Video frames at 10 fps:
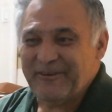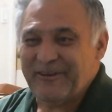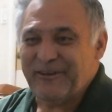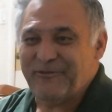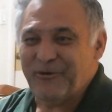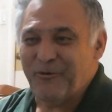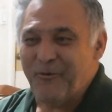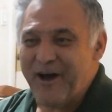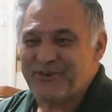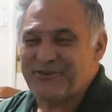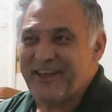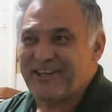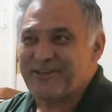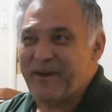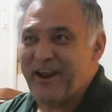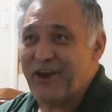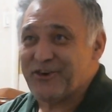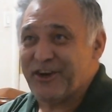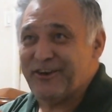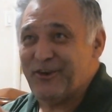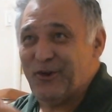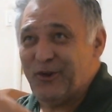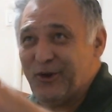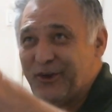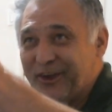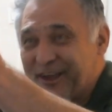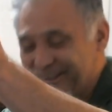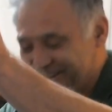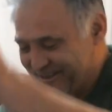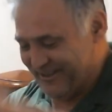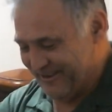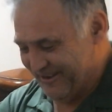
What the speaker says: if you watch the explanation, you look at